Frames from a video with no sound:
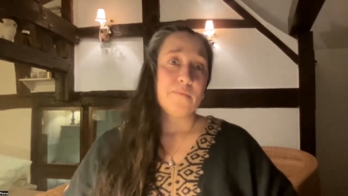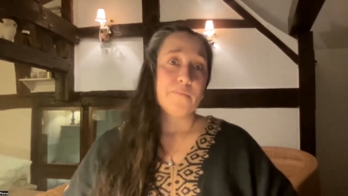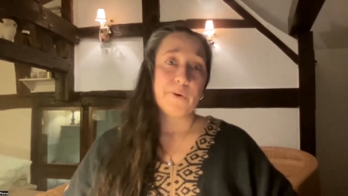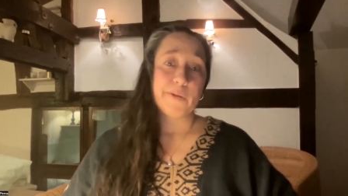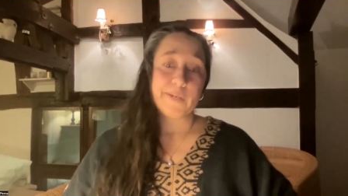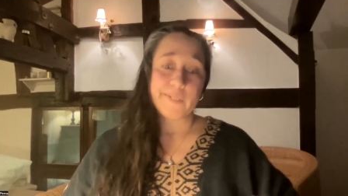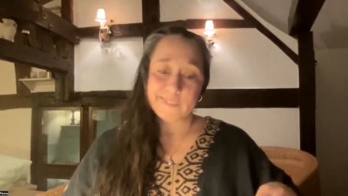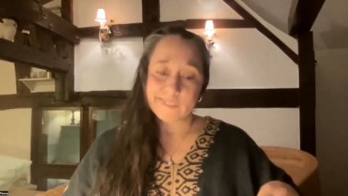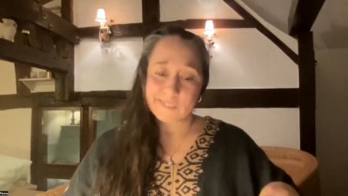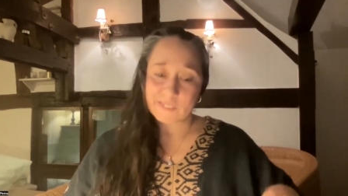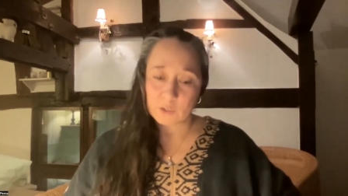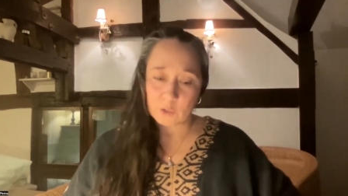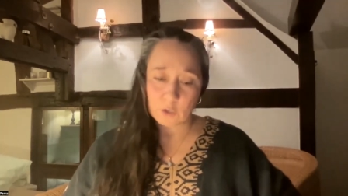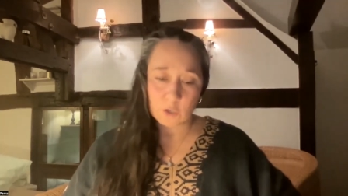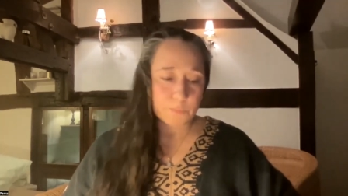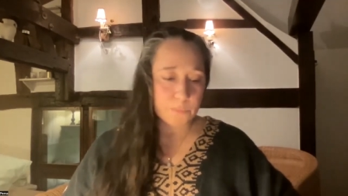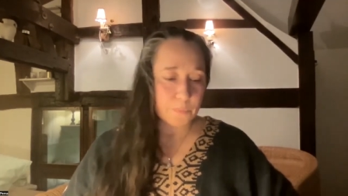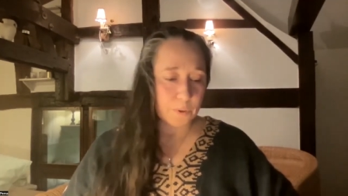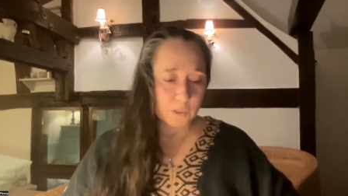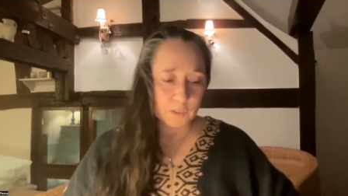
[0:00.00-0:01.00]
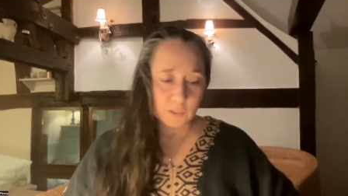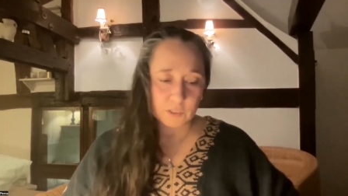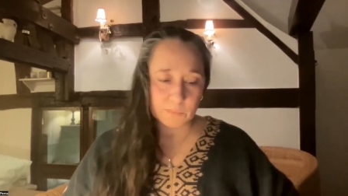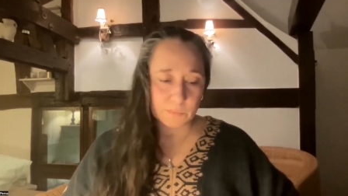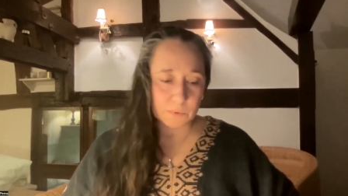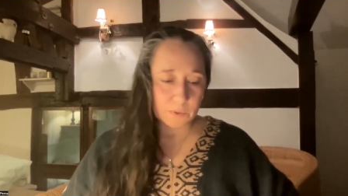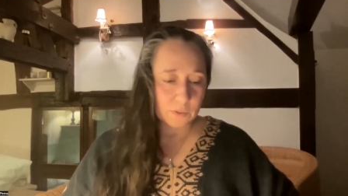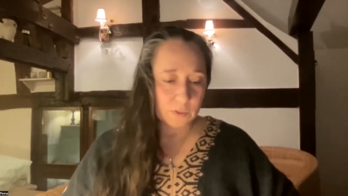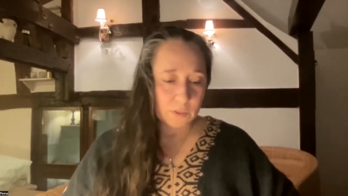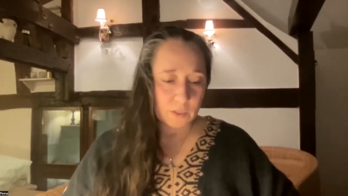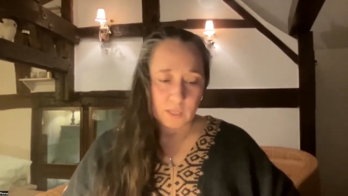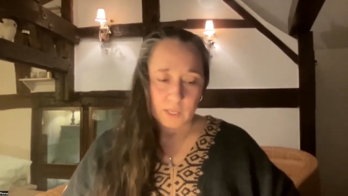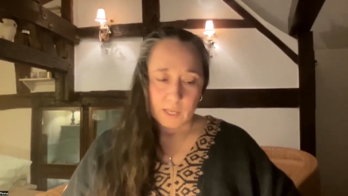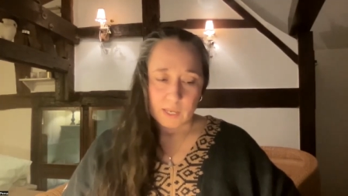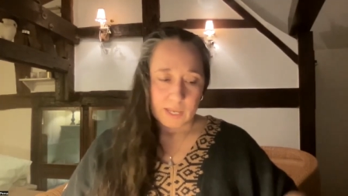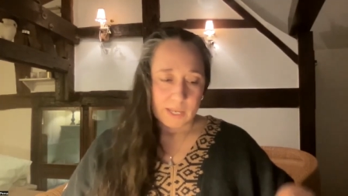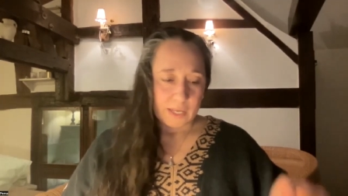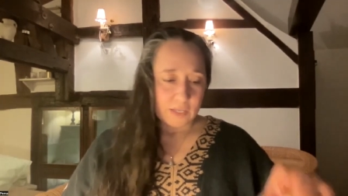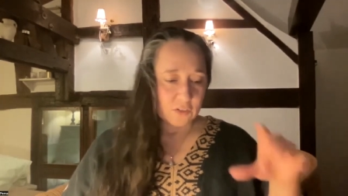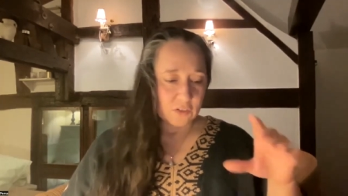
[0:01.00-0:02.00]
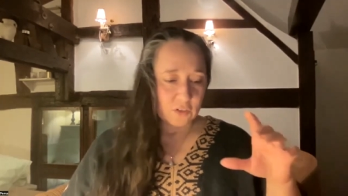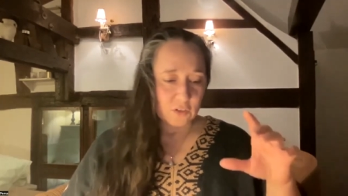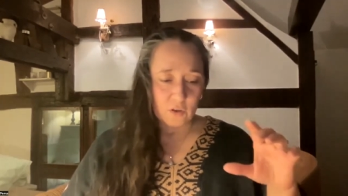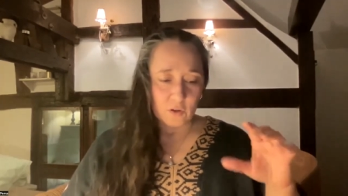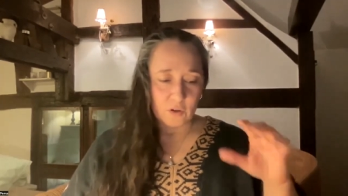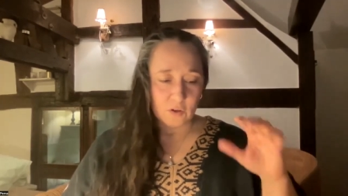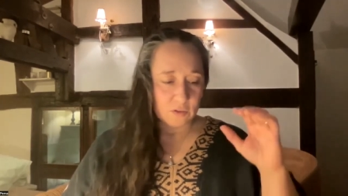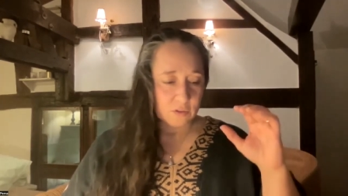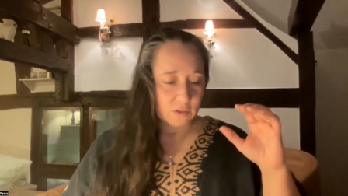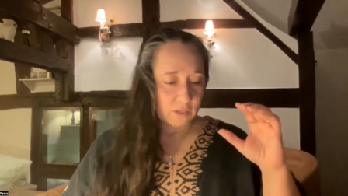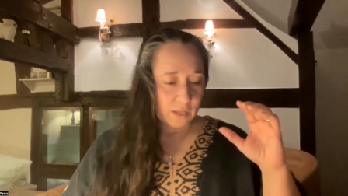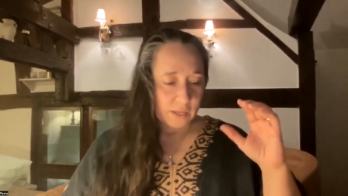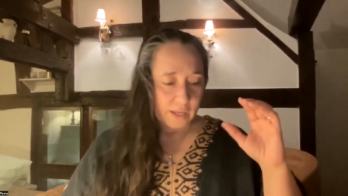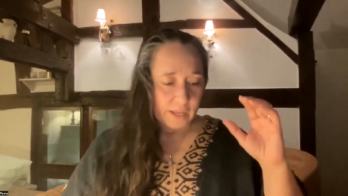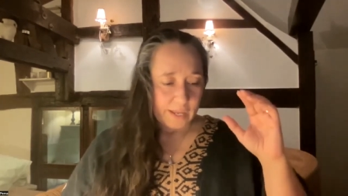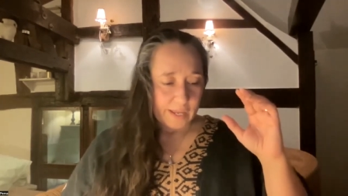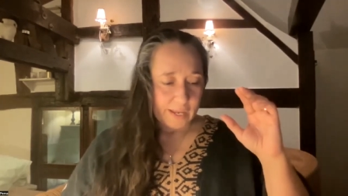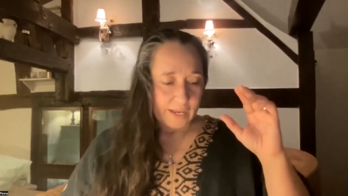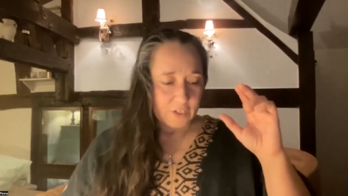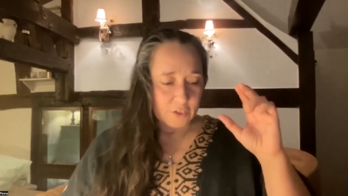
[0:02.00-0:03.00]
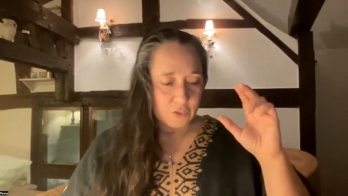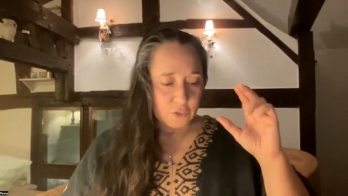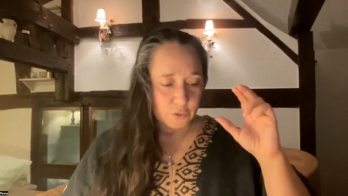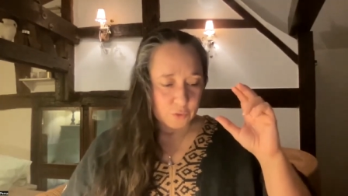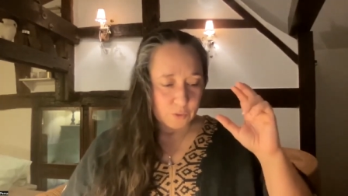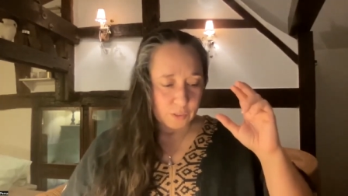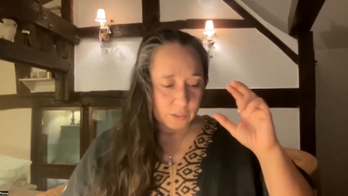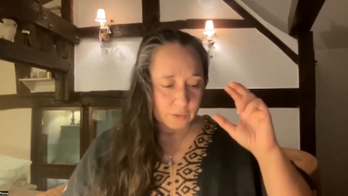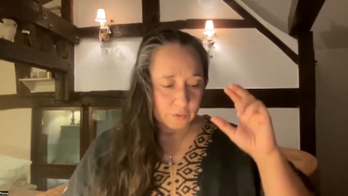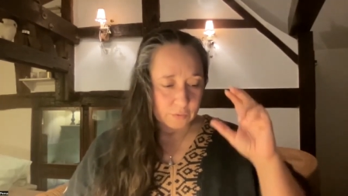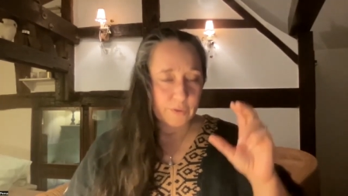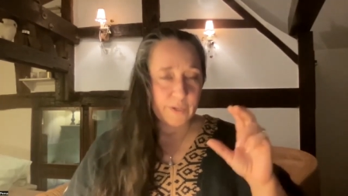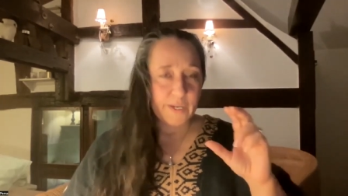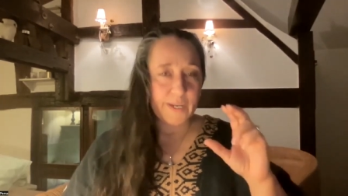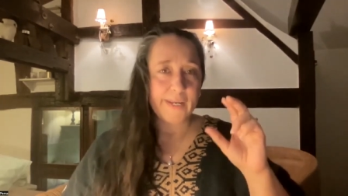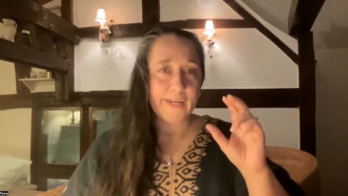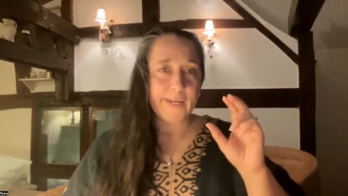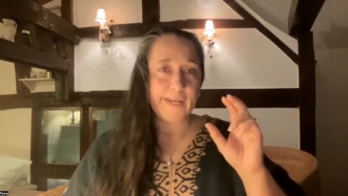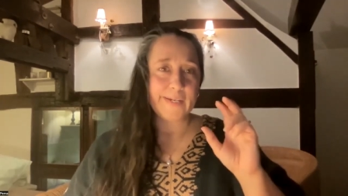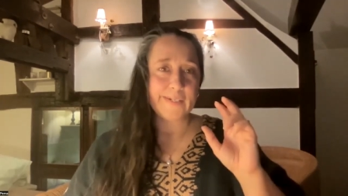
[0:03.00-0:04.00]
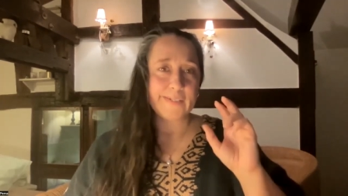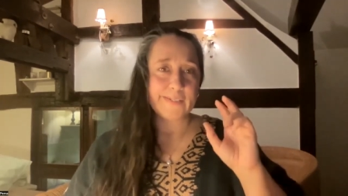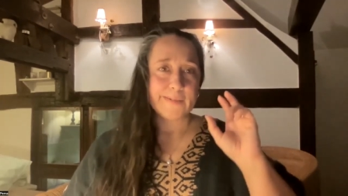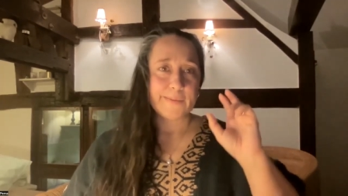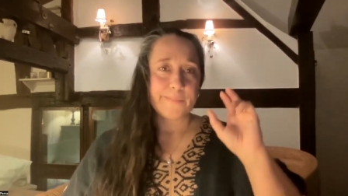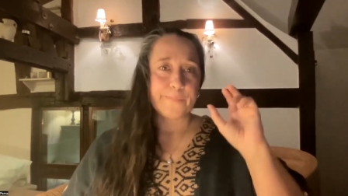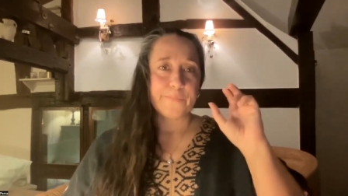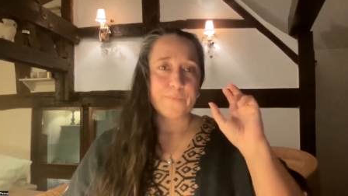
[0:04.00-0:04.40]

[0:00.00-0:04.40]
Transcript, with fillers: but it's not possible as long as you agree